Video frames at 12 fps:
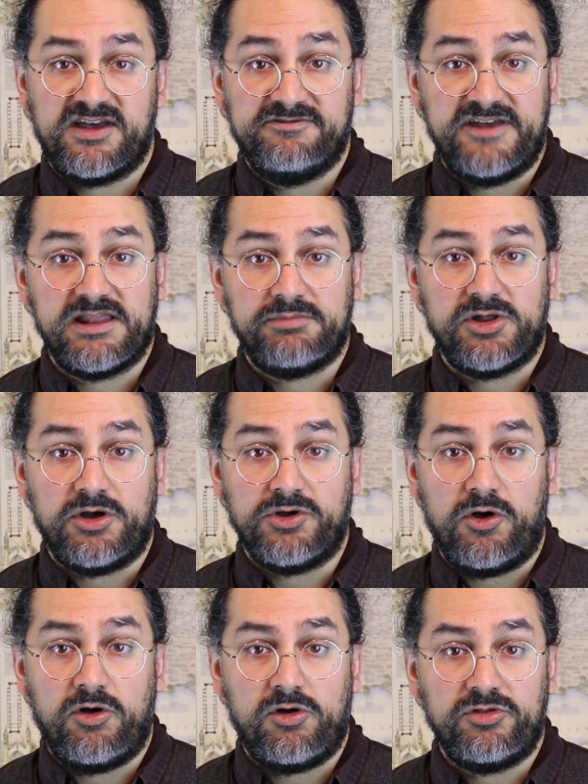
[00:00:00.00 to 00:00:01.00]
available on
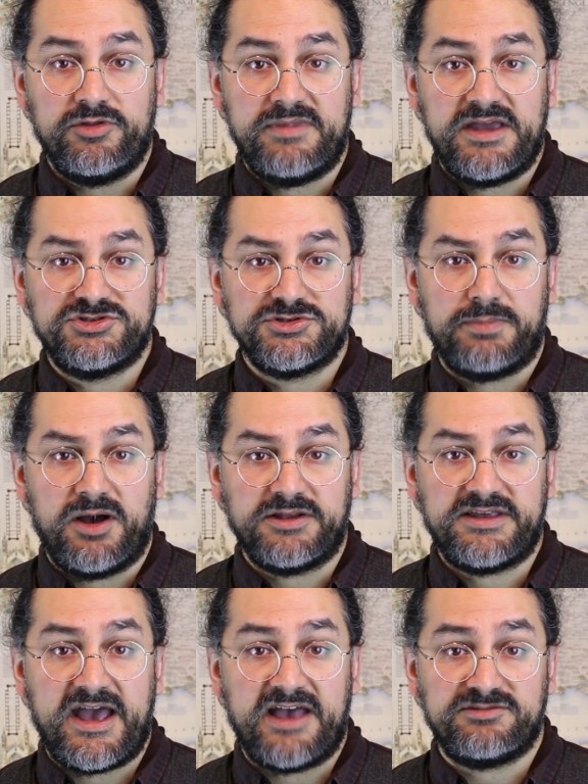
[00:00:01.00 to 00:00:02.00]
all the major
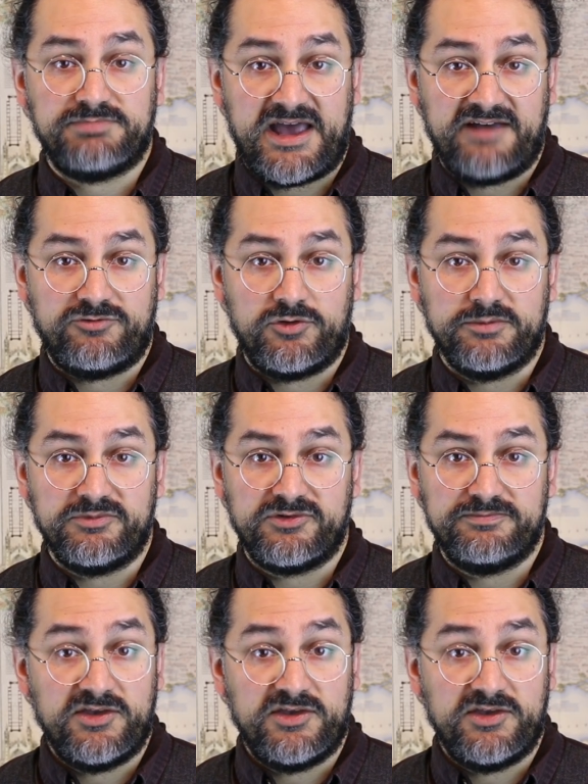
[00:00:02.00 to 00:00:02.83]
podcast platforms,